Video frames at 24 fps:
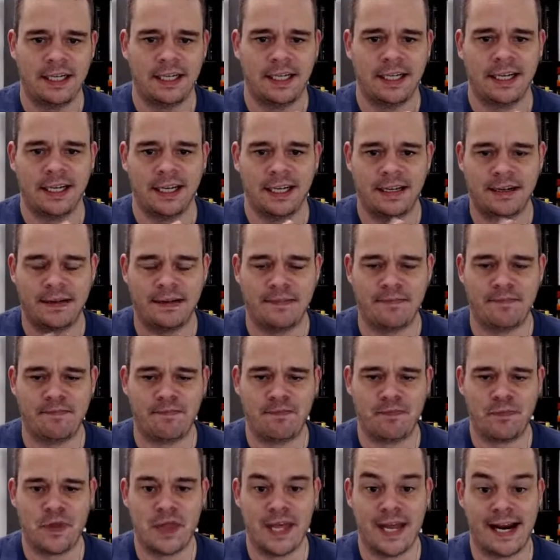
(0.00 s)

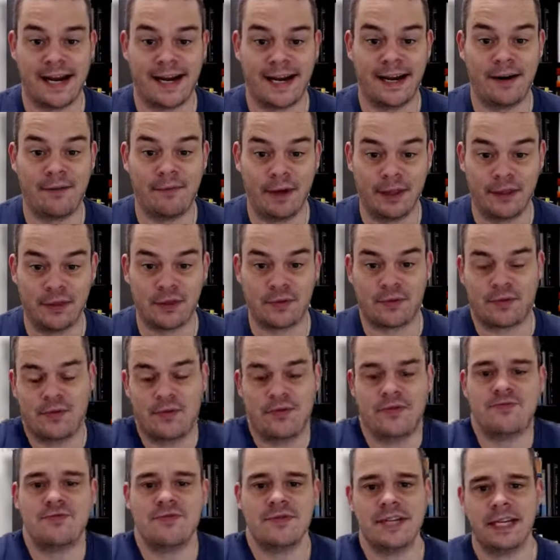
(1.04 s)
that I went
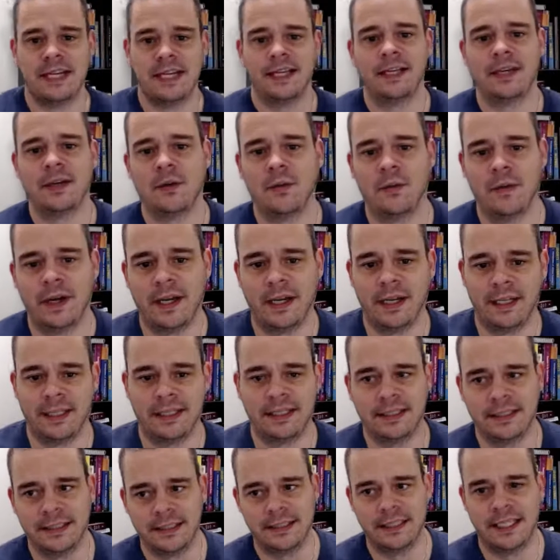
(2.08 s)
through
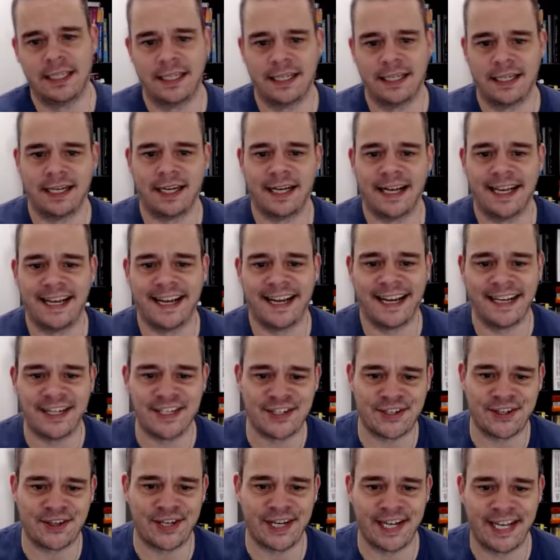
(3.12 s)
when I
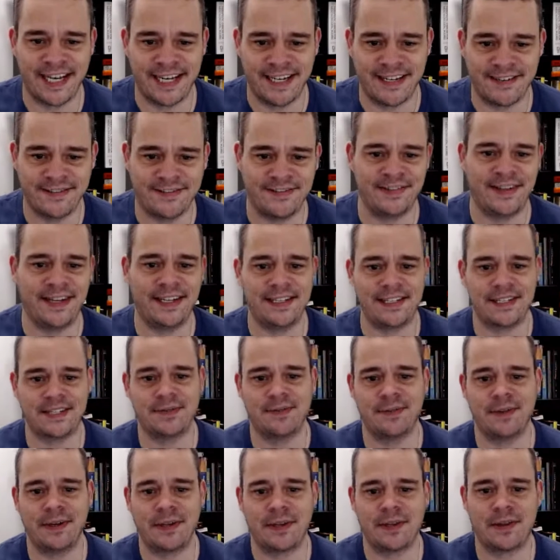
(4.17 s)
started getting faced
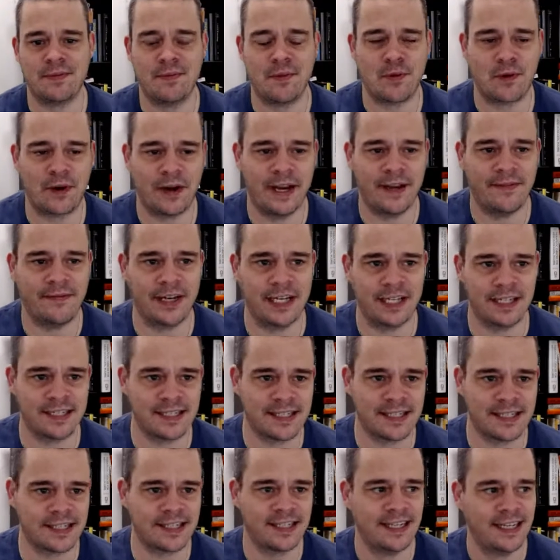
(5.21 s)
with more
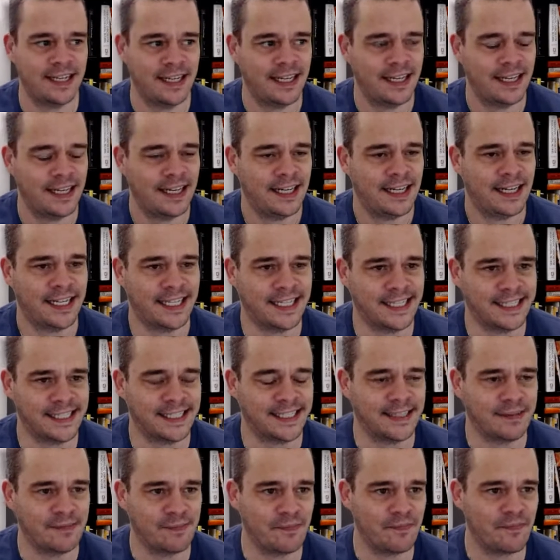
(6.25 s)
evidence
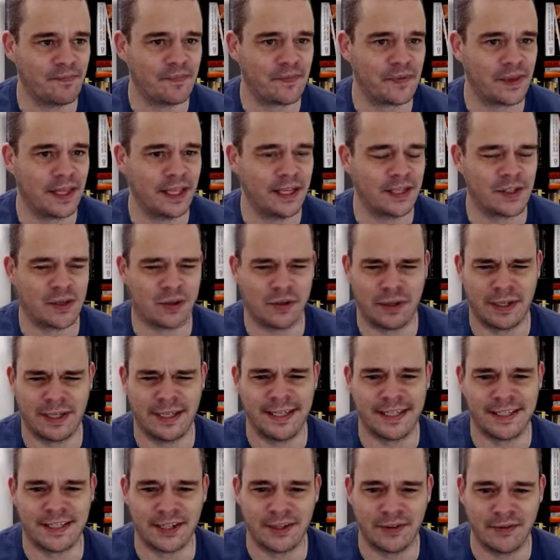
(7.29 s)
that sort of
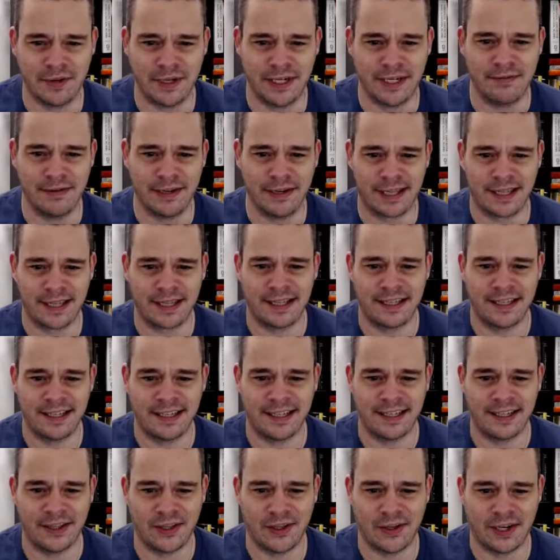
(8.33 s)
disagreed with
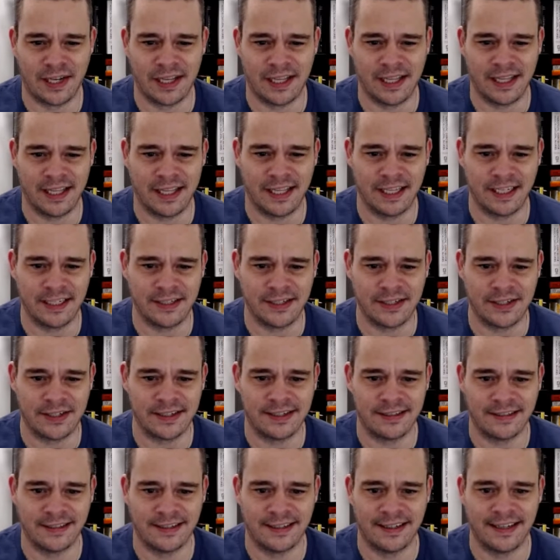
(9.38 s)
a lot of the
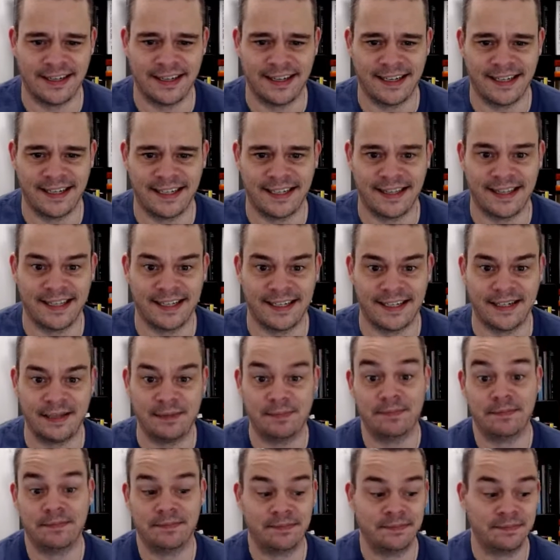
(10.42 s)
things that I
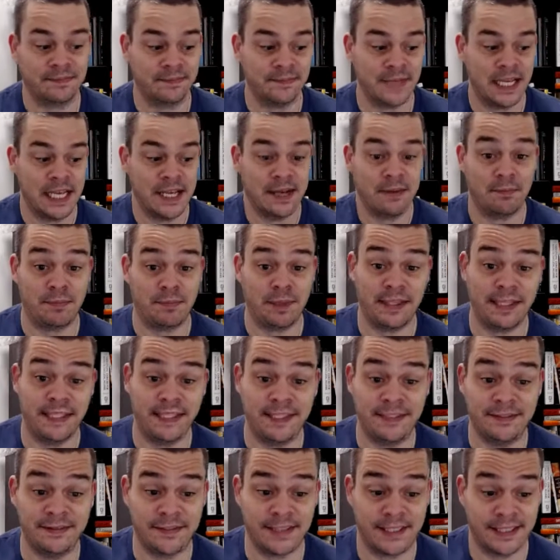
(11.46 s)

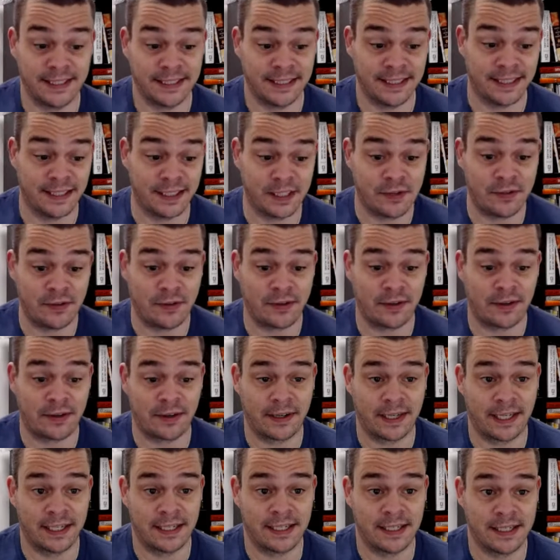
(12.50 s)
believed as far
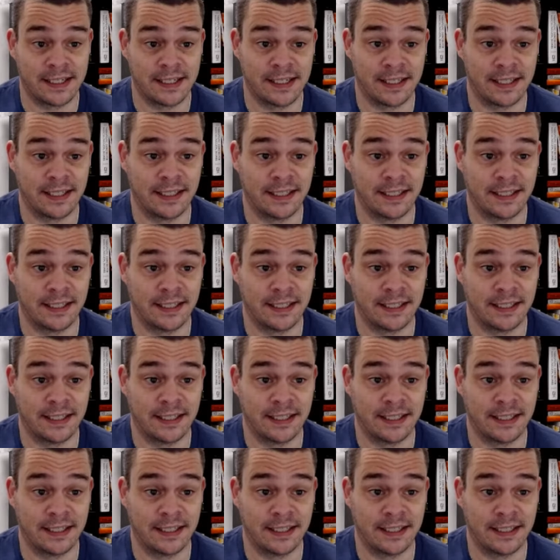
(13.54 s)
as